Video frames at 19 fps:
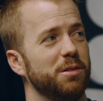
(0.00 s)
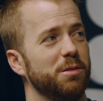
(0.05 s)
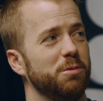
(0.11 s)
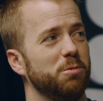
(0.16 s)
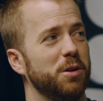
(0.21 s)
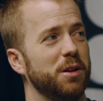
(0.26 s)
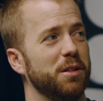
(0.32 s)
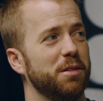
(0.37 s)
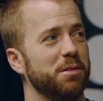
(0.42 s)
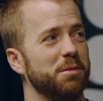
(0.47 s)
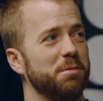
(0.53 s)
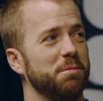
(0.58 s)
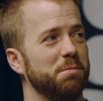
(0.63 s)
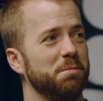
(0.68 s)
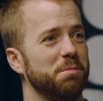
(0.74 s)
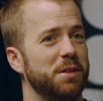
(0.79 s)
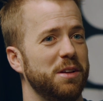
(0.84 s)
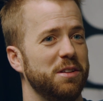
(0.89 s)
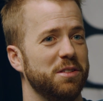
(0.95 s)
with
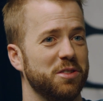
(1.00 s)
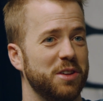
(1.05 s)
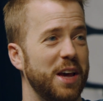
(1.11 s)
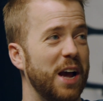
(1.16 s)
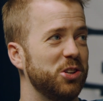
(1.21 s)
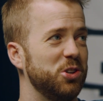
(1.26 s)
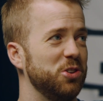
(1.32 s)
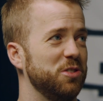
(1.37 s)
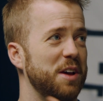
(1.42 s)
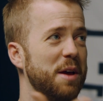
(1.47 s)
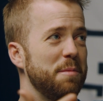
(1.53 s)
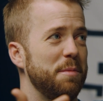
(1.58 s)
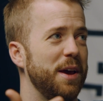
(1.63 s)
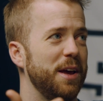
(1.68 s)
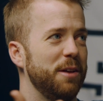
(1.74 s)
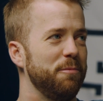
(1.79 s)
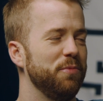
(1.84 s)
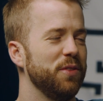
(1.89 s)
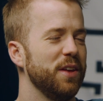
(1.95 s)
these sketches I
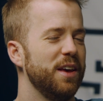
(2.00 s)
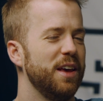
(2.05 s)
made.